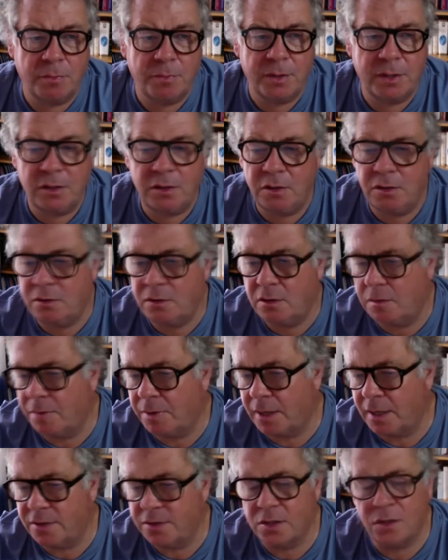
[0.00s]
But Europe
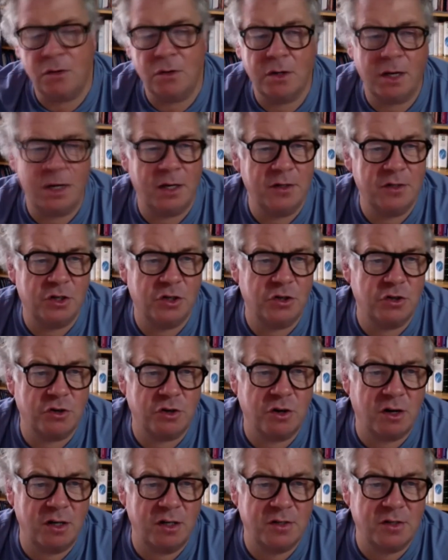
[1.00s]
has all kinds of
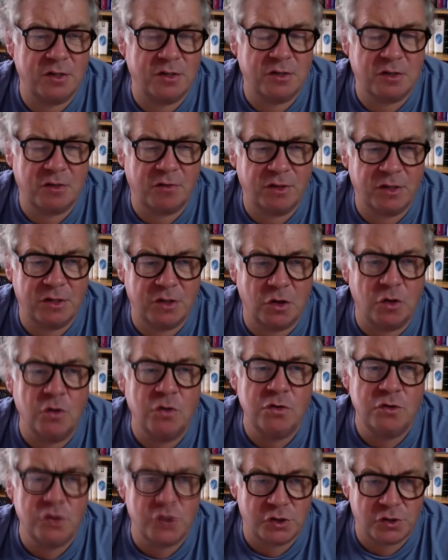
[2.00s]
crises of its
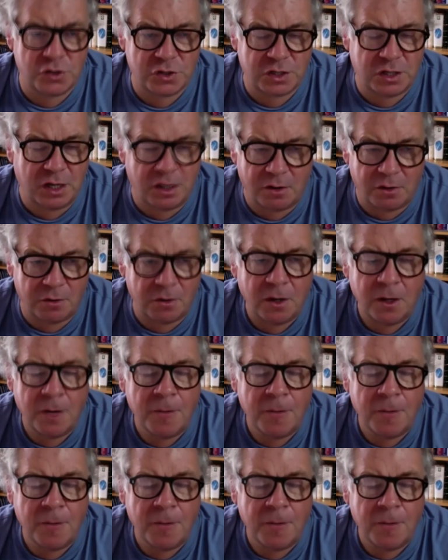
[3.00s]
own just now.